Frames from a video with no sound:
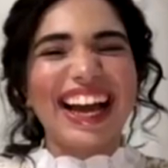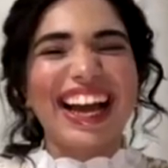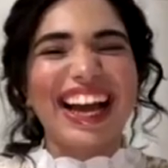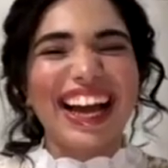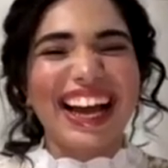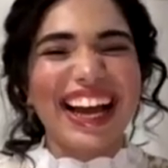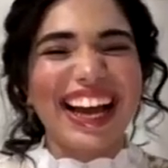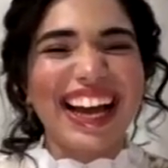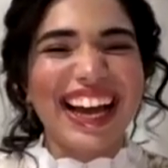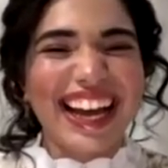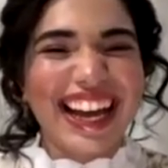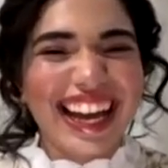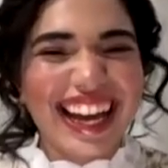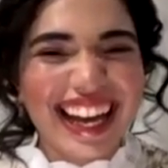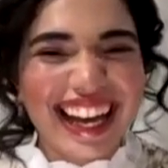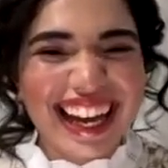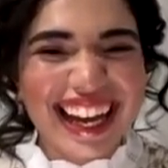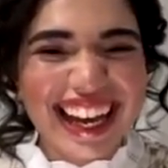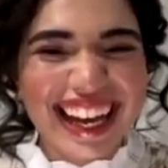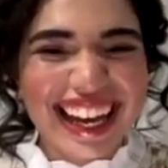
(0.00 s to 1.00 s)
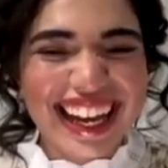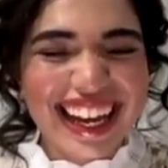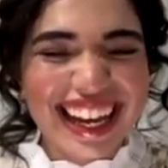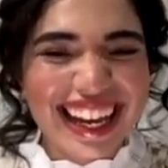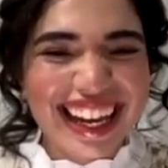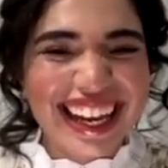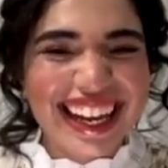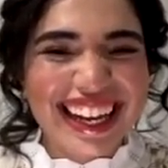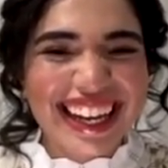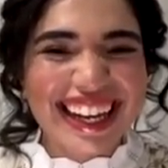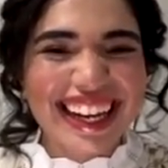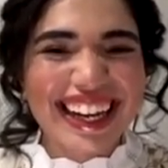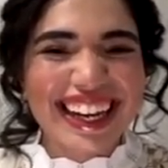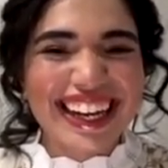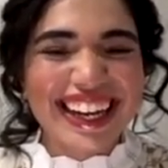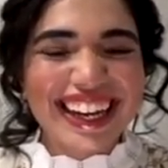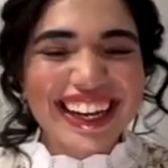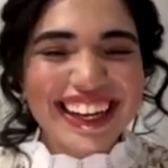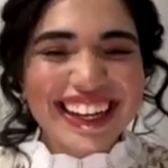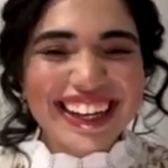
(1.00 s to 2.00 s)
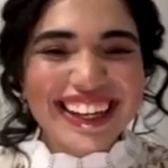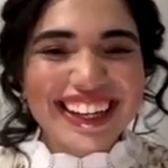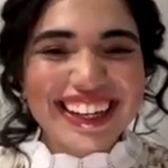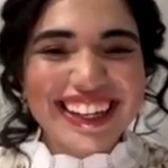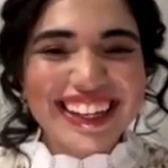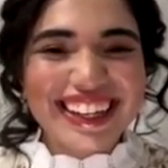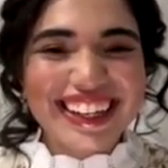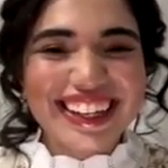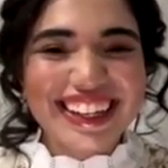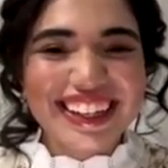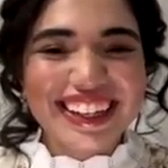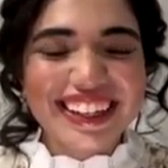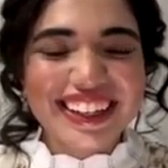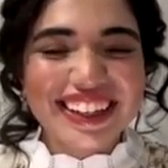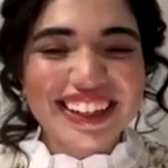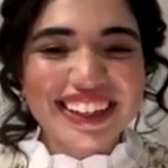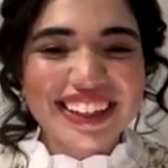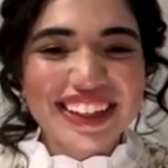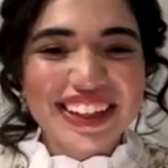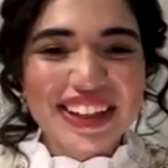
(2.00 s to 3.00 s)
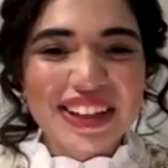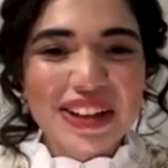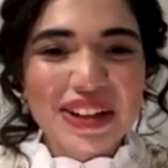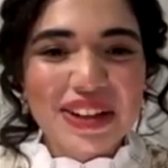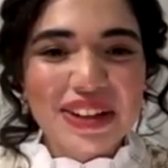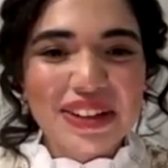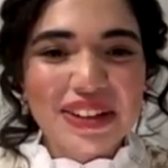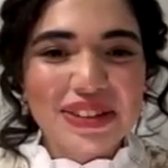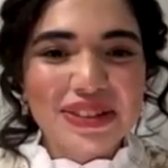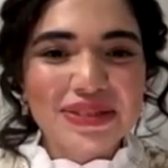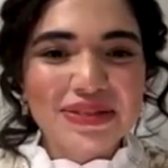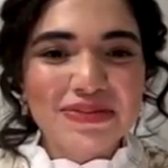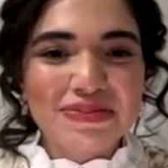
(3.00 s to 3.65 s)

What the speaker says: The person shown says nothing.